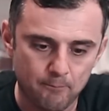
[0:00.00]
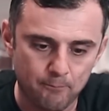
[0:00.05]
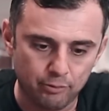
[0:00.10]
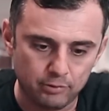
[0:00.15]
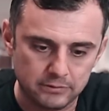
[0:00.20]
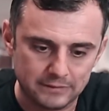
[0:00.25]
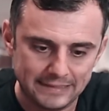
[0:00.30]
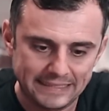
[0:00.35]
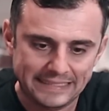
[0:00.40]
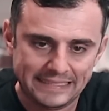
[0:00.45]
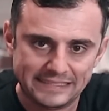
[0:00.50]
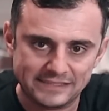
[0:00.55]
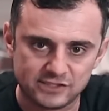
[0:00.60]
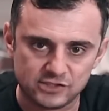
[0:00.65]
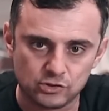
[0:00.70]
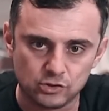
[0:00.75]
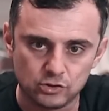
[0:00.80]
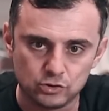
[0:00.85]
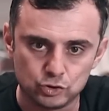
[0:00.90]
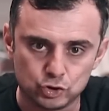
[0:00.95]

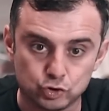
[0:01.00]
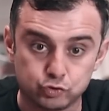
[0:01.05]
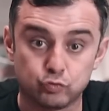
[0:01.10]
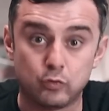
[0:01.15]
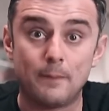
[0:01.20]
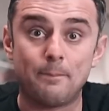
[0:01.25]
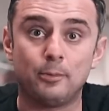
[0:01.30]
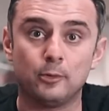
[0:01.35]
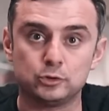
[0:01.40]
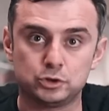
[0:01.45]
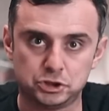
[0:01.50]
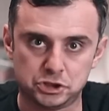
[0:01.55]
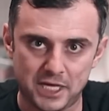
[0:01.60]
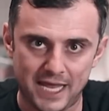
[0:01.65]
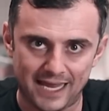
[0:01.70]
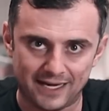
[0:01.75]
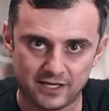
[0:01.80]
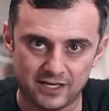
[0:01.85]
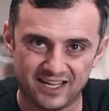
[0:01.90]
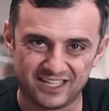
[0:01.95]
Please triple
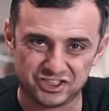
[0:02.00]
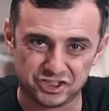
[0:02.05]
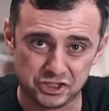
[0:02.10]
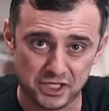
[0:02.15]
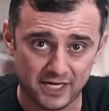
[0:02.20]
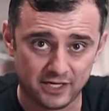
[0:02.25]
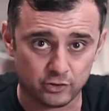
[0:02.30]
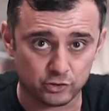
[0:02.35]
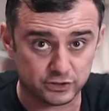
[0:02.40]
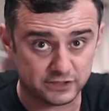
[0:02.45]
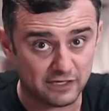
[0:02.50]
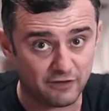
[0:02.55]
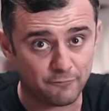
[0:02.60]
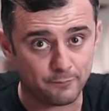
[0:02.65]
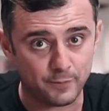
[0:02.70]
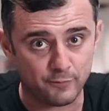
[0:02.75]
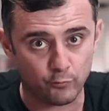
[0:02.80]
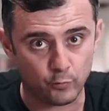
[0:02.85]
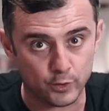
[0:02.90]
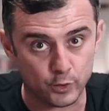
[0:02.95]
check. You gotta check yourself
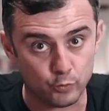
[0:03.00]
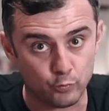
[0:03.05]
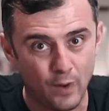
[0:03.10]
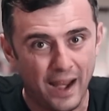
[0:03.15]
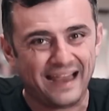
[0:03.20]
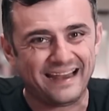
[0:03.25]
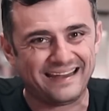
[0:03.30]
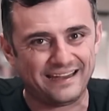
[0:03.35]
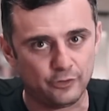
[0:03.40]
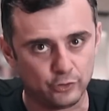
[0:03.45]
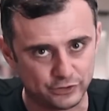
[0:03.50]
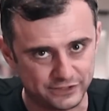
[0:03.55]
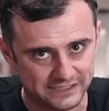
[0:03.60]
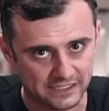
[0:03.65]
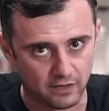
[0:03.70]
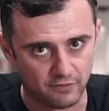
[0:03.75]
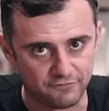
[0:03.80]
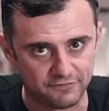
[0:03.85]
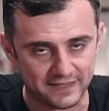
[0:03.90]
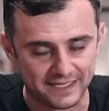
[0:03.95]
before you wreck
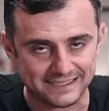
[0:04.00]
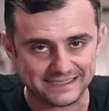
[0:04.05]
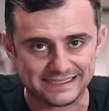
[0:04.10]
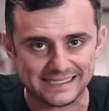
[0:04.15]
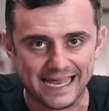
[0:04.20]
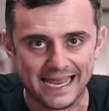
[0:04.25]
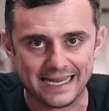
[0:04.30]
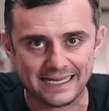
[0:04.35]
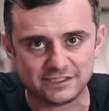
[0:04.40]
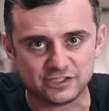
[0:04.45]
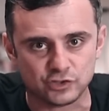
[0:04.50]
yourself, they say.